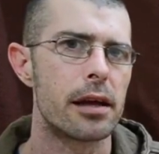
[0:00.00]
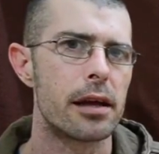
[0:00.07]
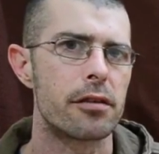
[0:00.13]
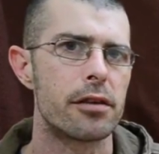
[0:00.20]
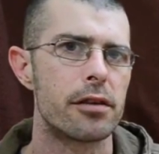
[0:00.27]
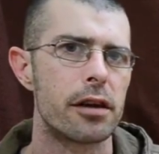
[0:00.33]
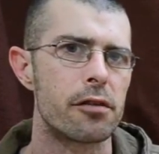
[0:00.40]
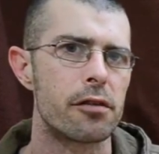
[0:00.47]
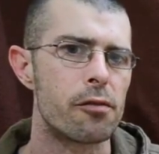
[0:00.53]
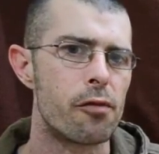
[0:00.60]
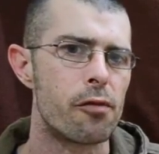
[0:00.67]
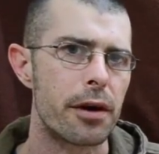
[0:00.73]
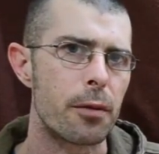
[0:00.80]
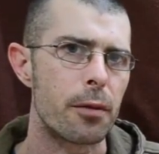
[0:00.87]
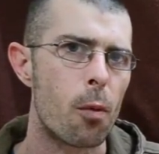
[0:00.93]
It's a nice,
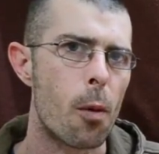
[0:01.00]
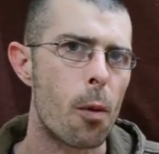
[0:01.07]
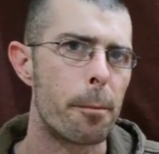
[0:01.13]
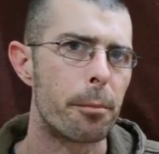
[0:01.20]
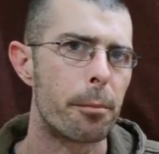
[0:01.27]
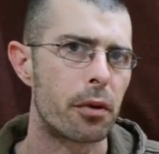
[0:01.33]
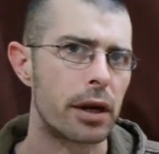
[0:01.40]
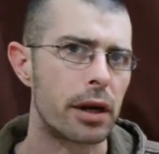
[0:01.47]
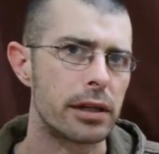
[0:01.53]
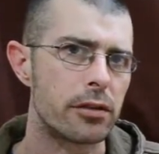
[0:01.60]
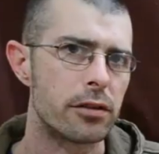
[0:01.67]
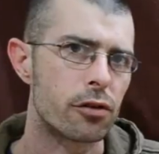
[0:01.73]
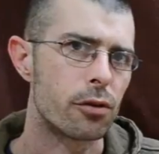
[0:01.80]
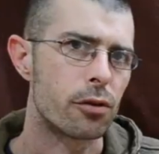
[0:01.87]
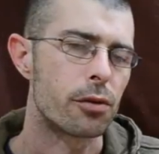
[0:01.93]
very warm,
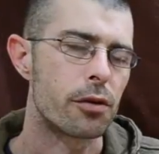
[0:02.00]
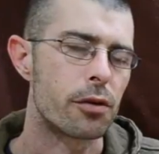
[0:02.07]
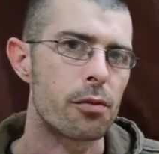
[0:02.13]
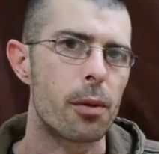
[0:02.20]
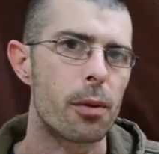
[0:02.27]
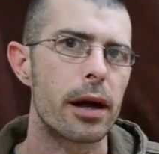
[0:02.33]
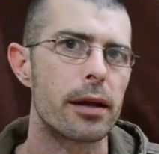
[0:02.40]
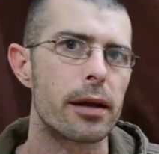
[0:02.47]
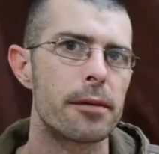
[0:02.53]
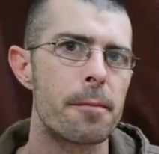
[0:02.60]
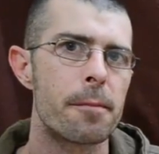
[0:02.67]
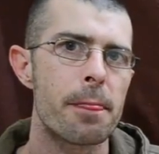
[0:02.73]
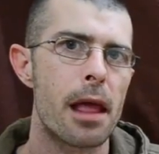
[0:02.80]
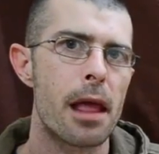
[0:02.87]
bright tone as well.